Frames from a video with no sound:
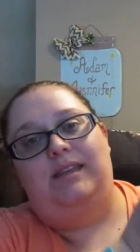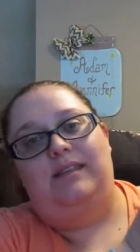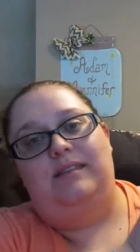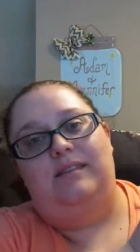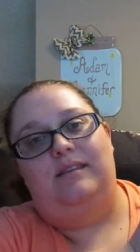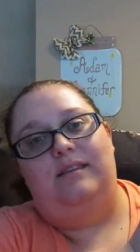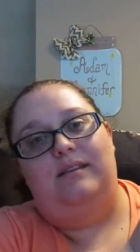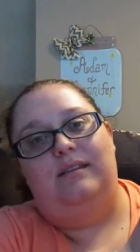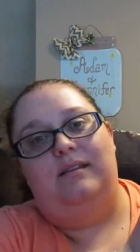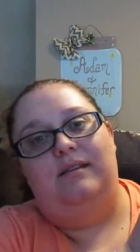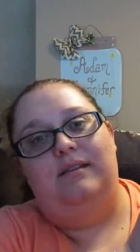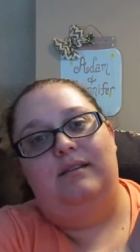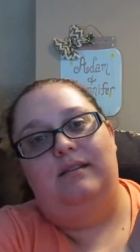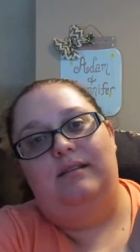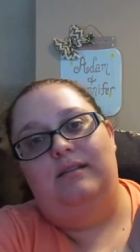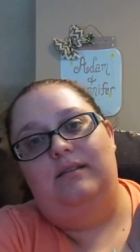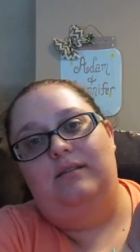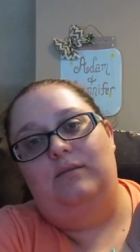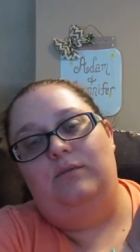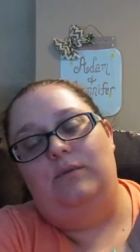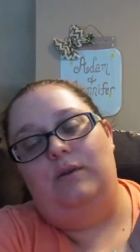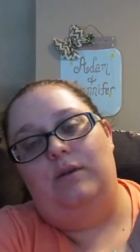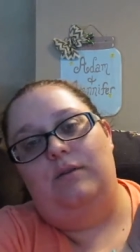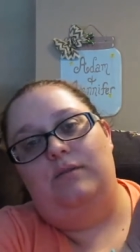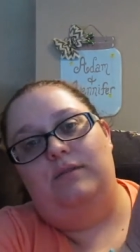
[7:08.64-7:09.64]
the
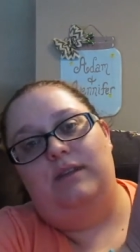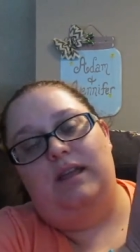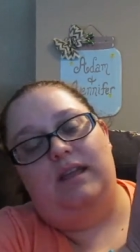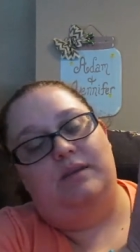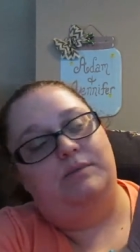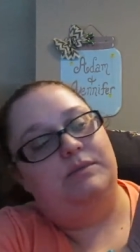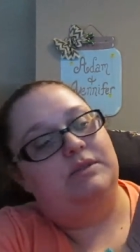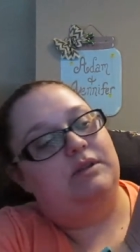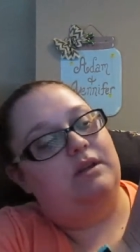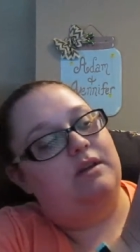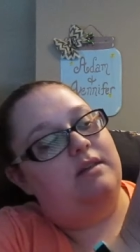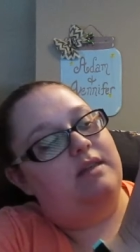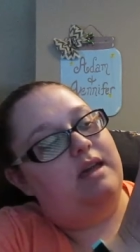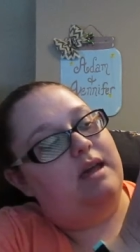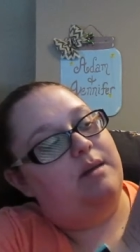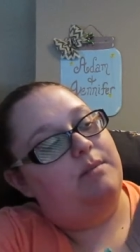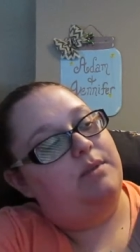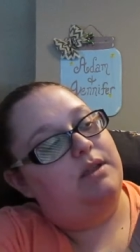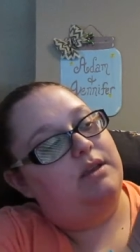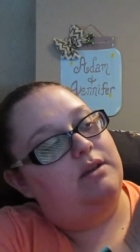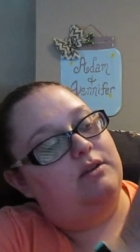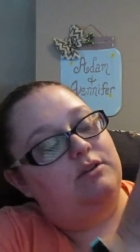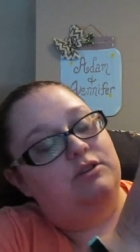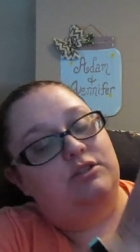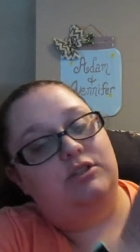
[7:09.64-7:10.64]
road names and all that,
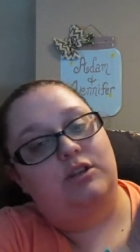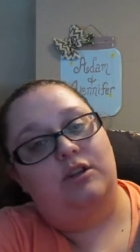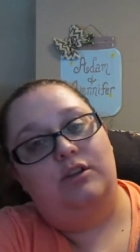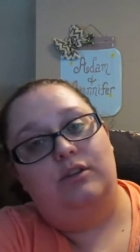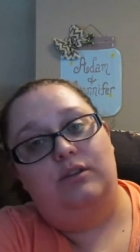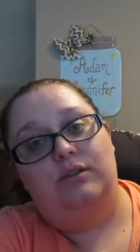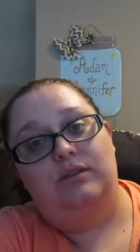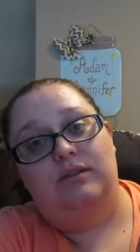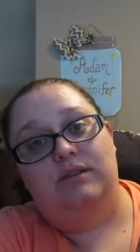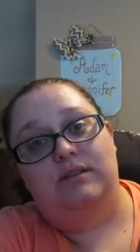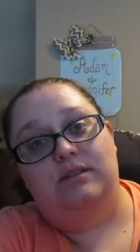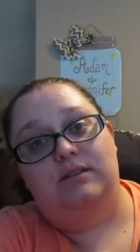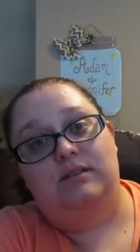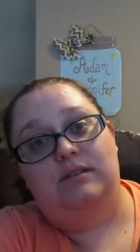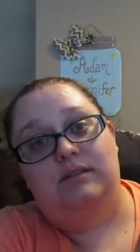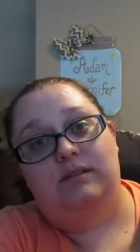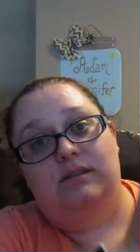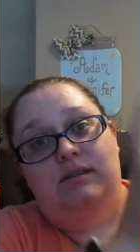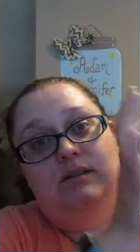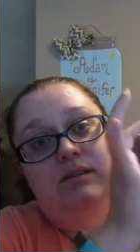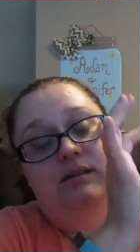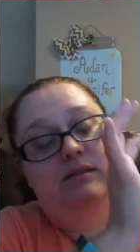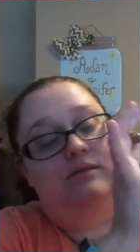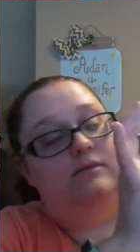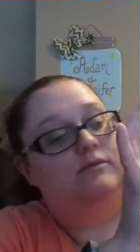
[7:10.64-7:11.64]
but it'll show you
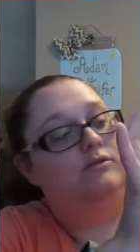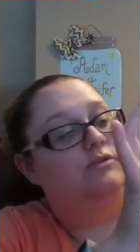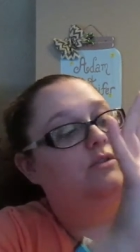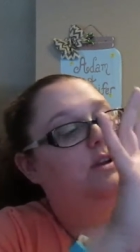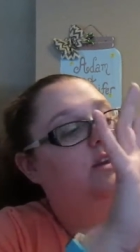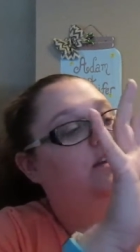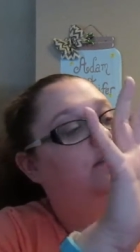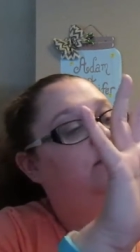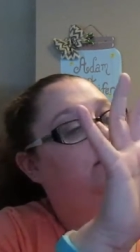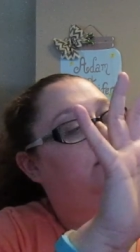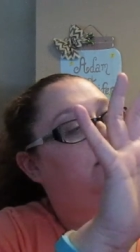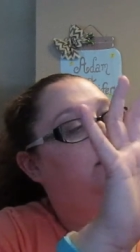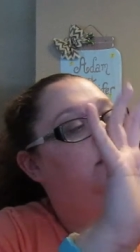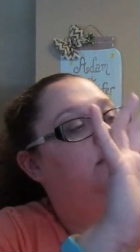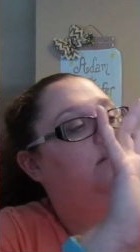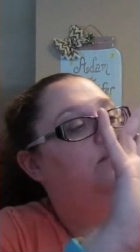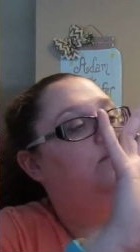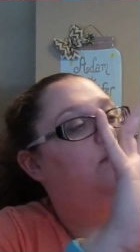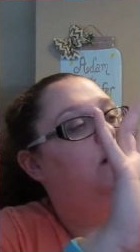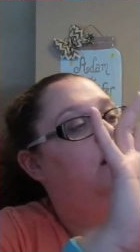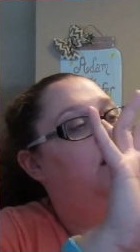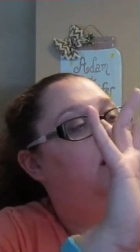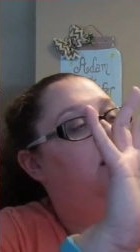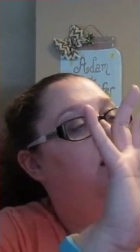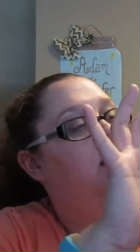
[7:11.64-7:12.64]
the trail that you
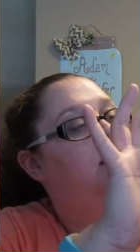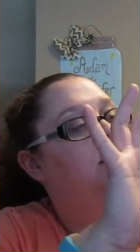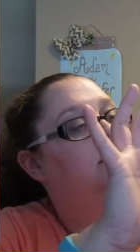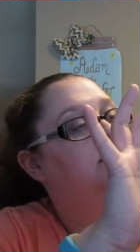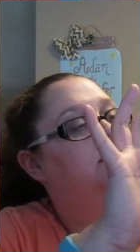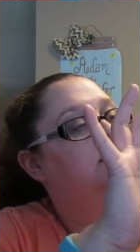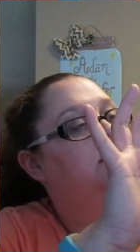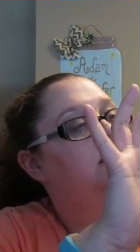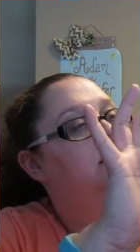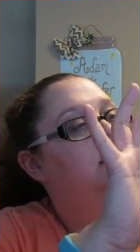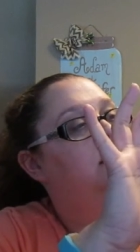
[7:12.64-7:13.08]
walked.